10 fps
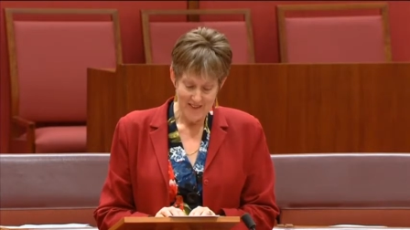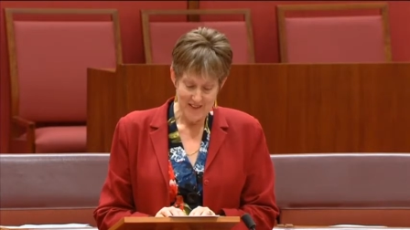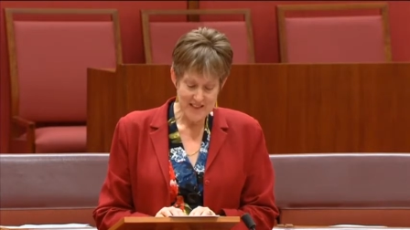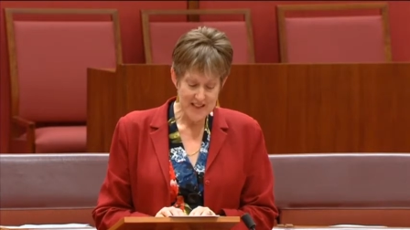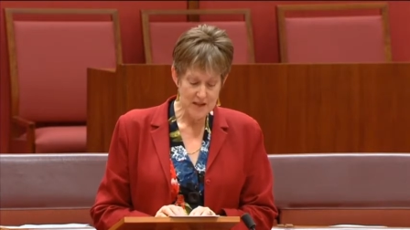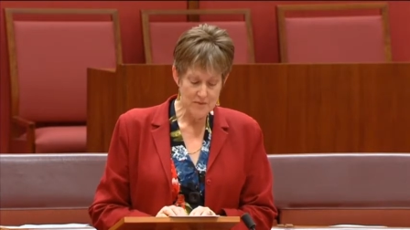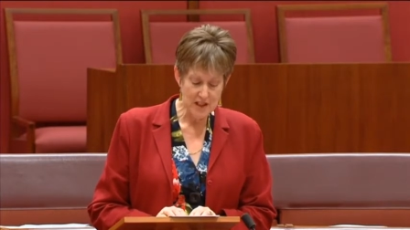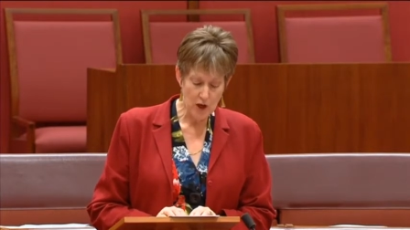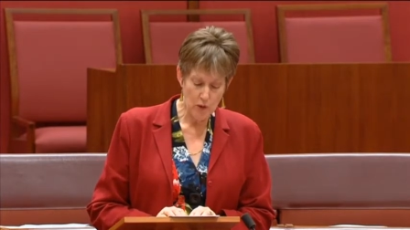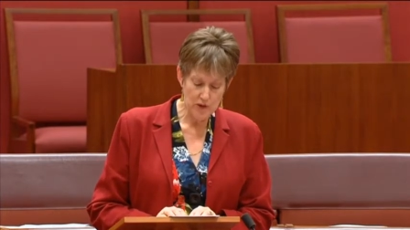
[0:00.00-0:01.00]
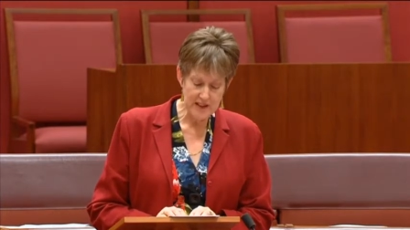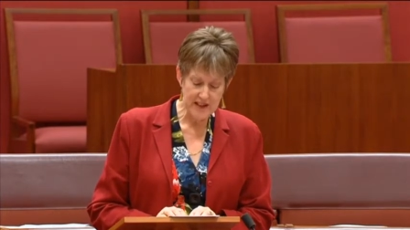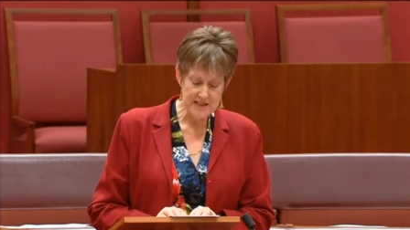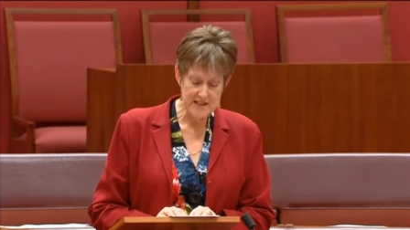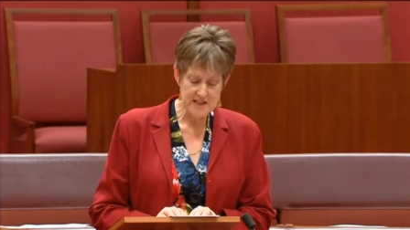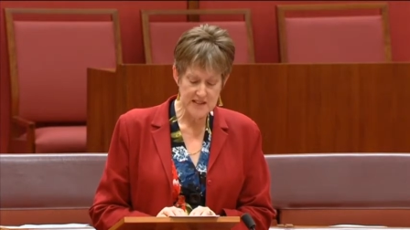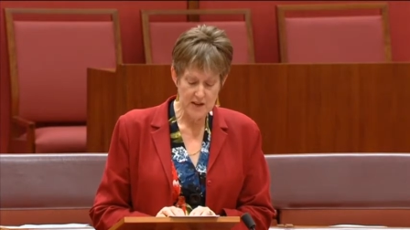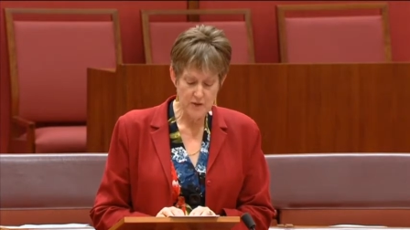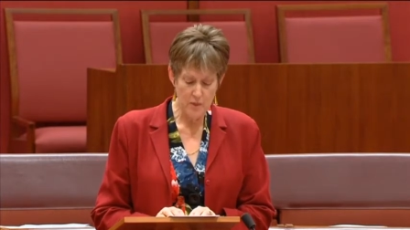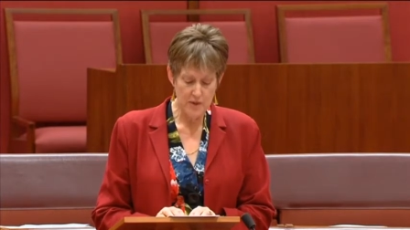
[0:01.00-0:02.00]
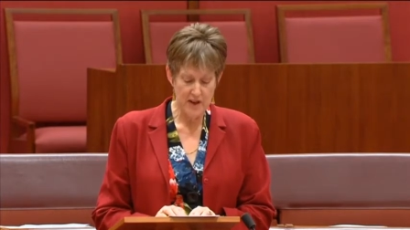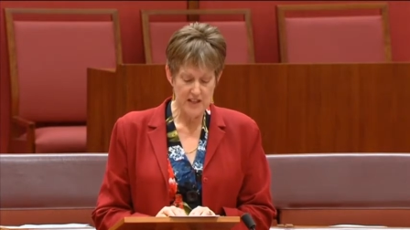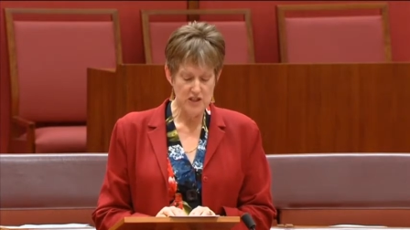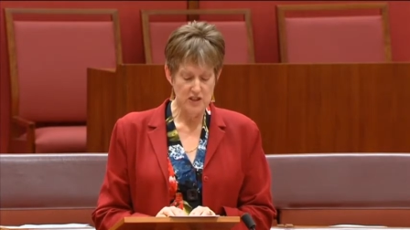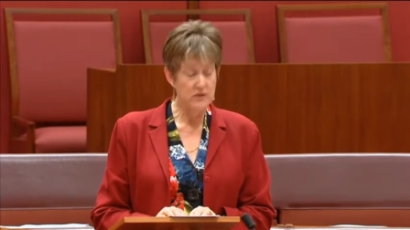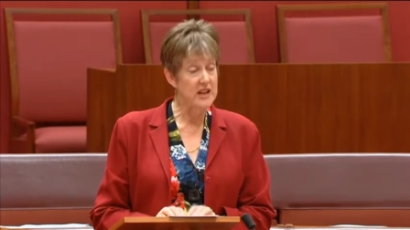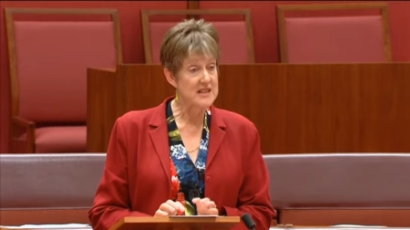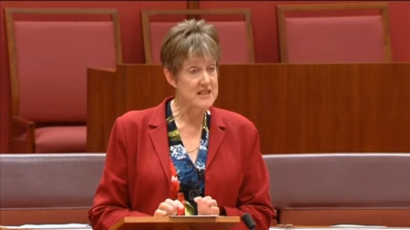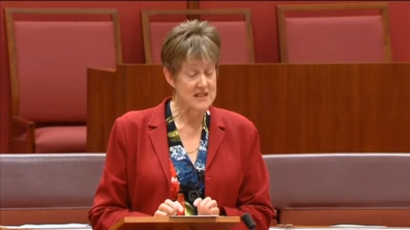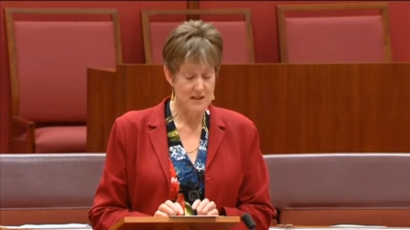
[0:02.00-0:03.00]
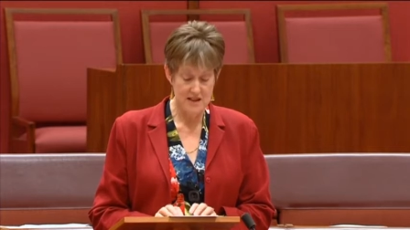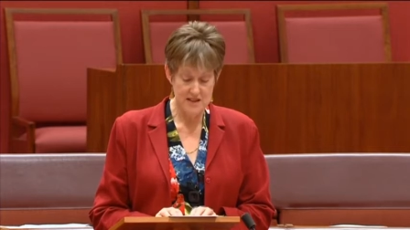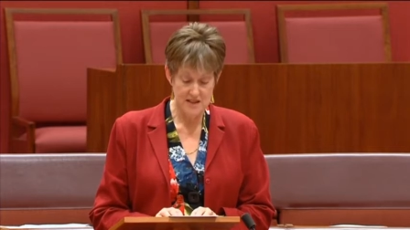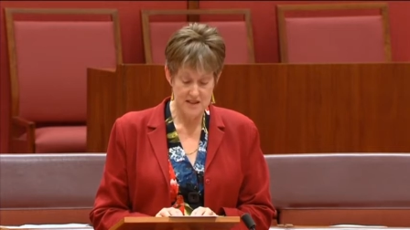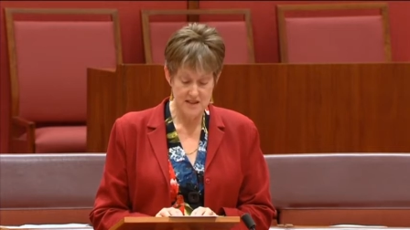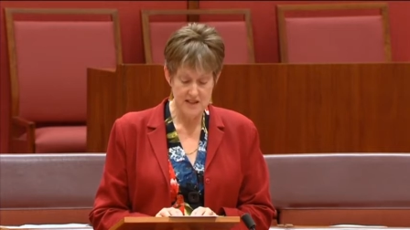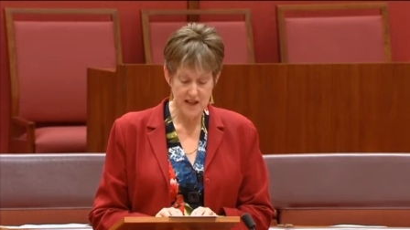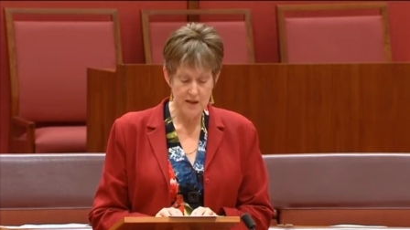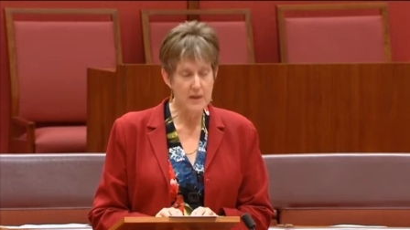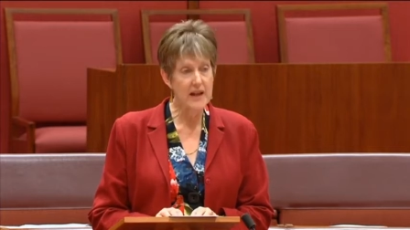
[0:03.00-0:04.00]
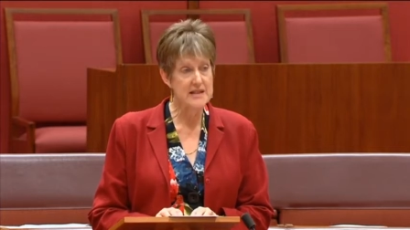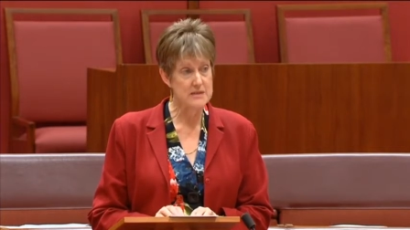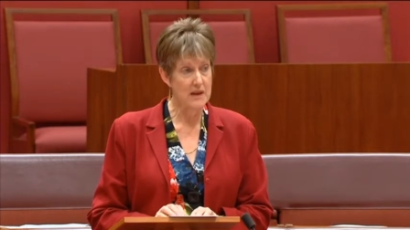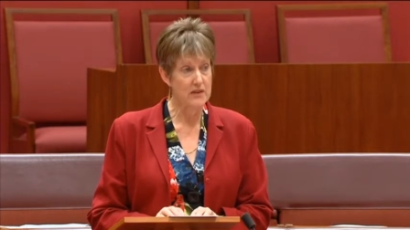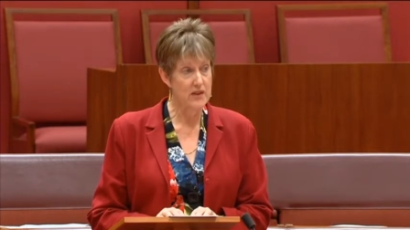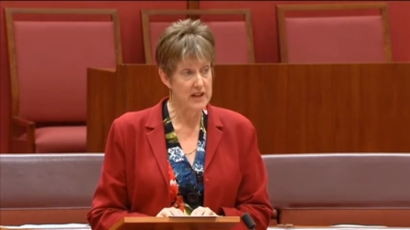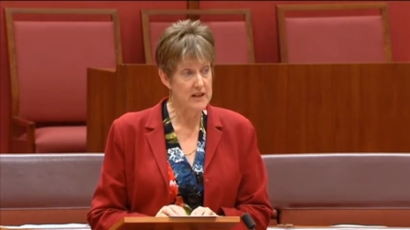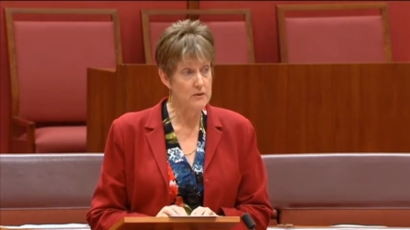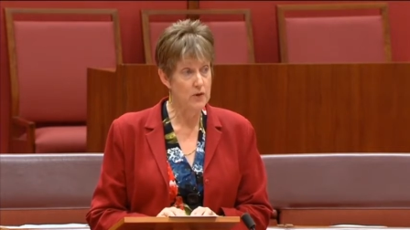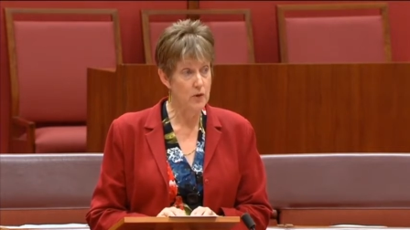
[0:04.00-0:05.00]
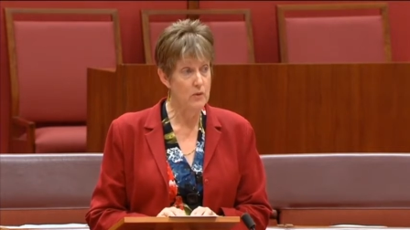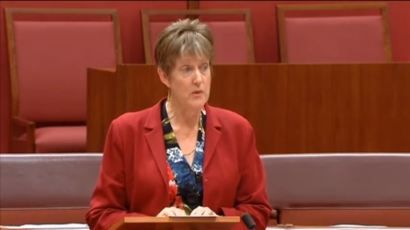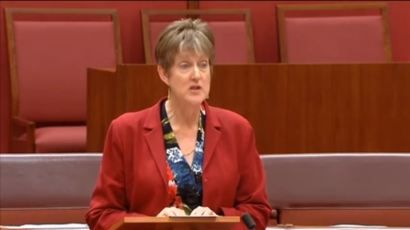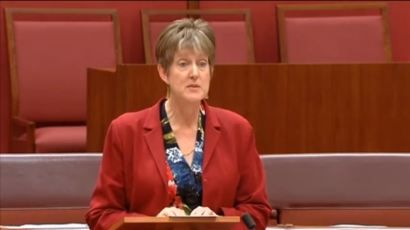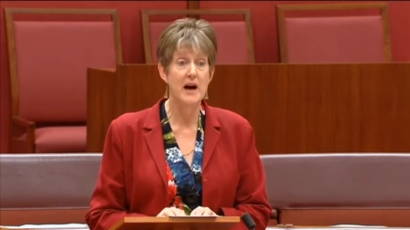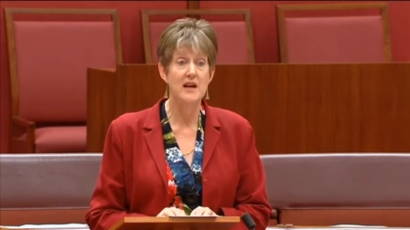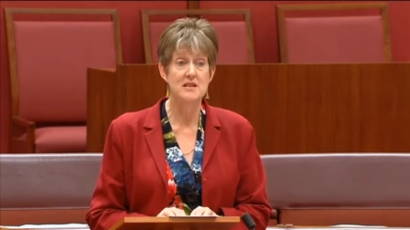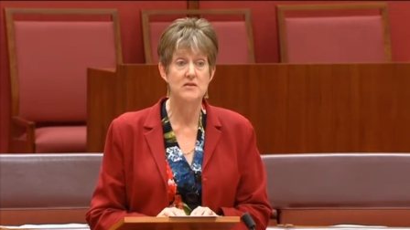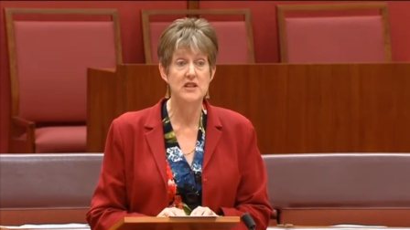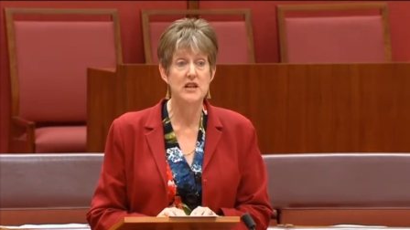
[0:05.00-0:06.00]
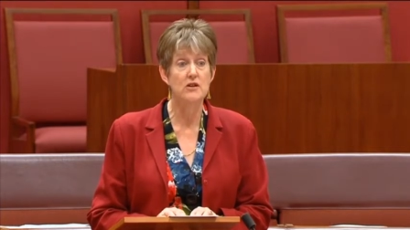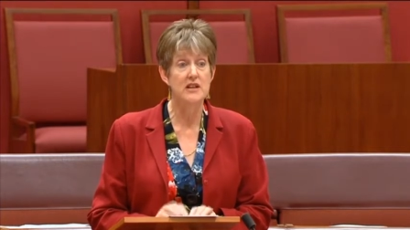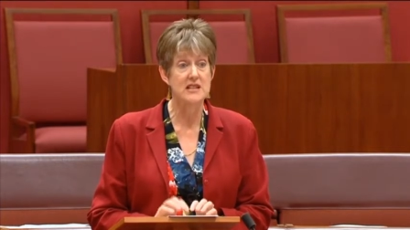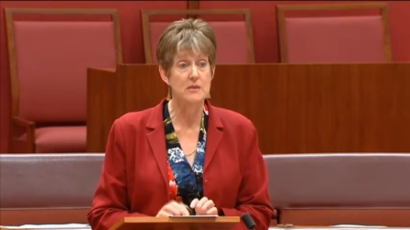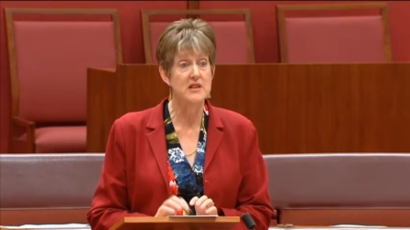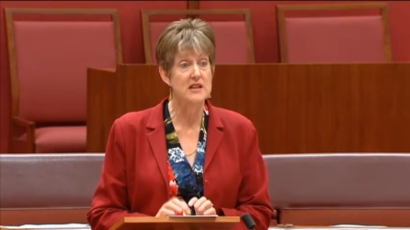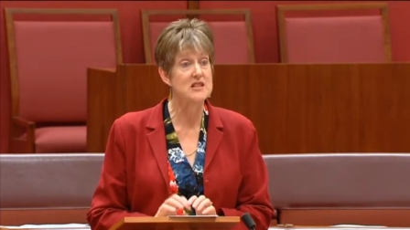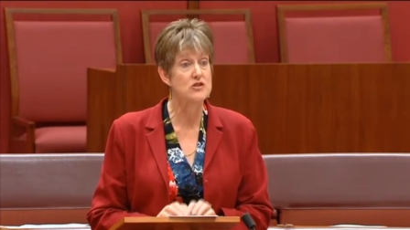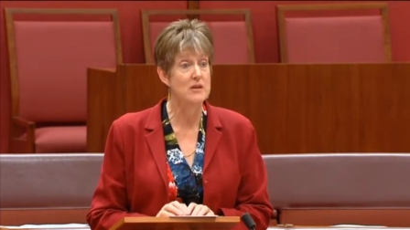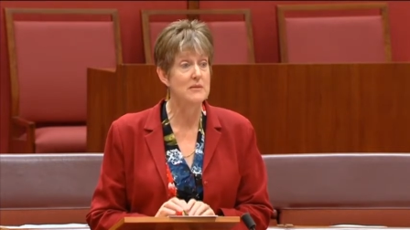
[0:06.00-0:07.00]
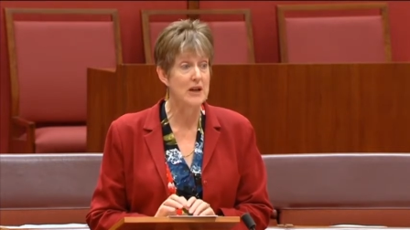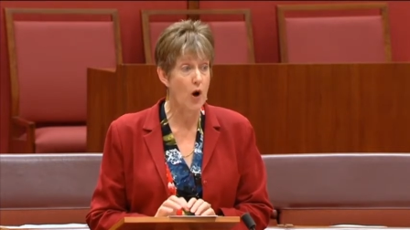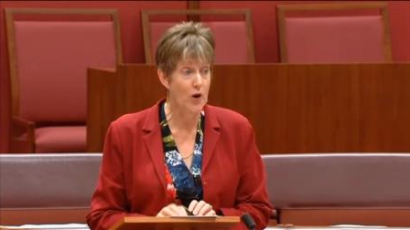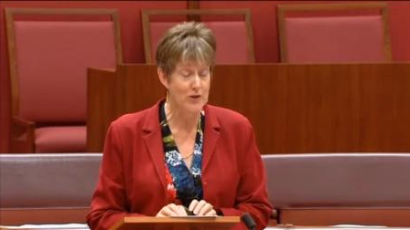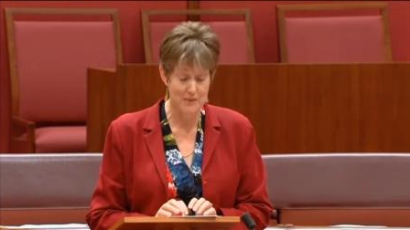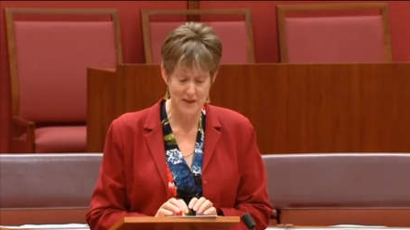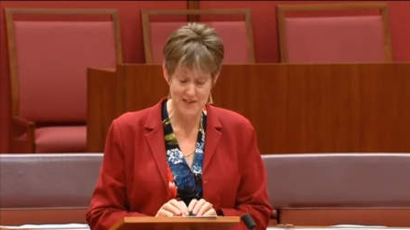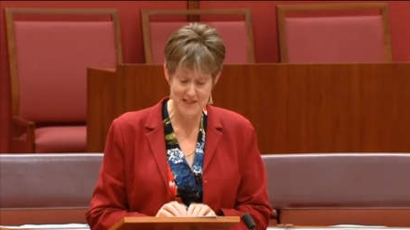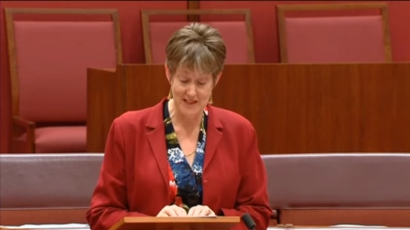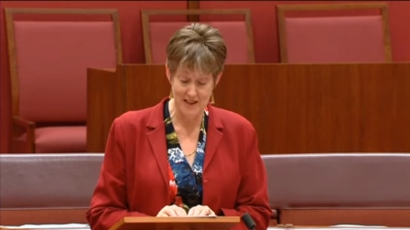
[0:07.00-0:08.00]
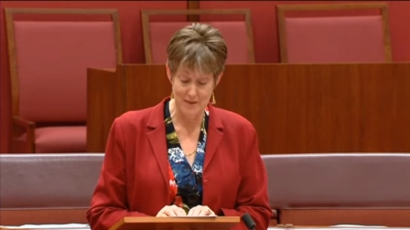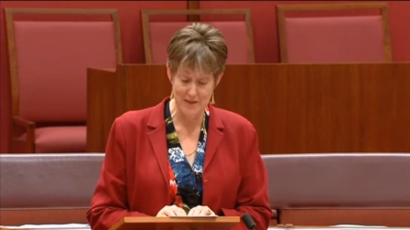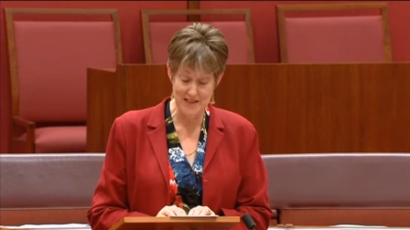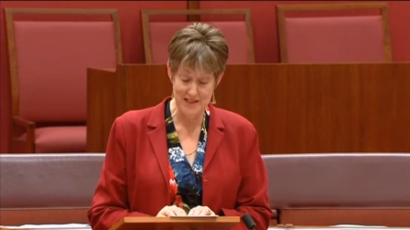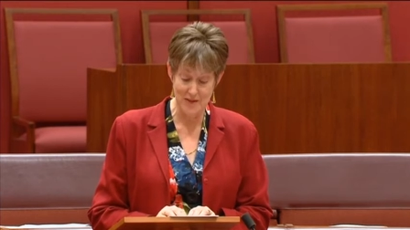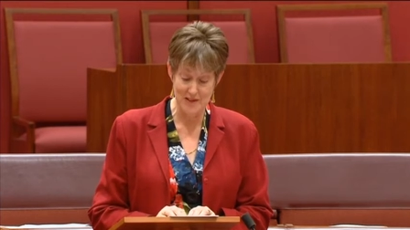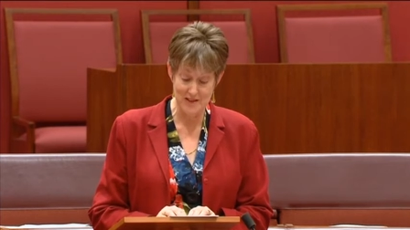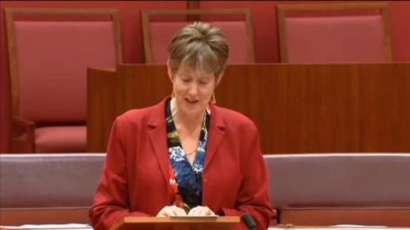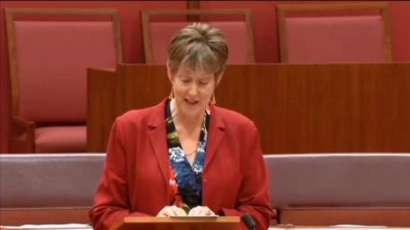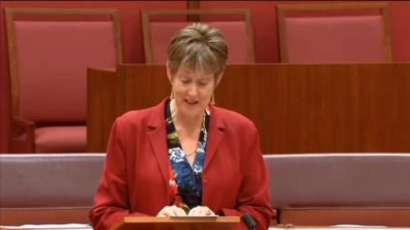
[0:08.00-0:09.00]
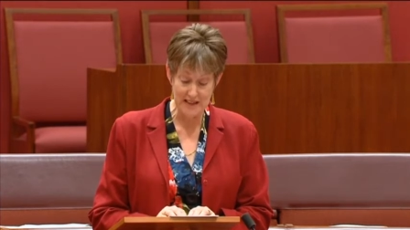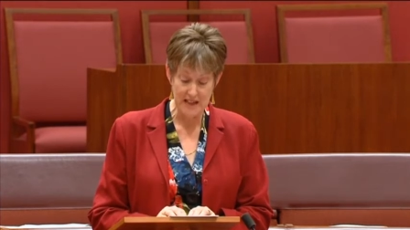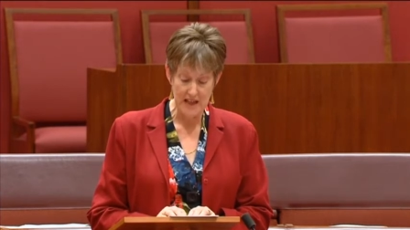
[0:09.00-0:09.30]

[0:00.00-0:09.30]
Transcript: the team that coordinates the safe operation of exercises that take place monthly for most parts of the year, except the extremely hot months um, in South Australia,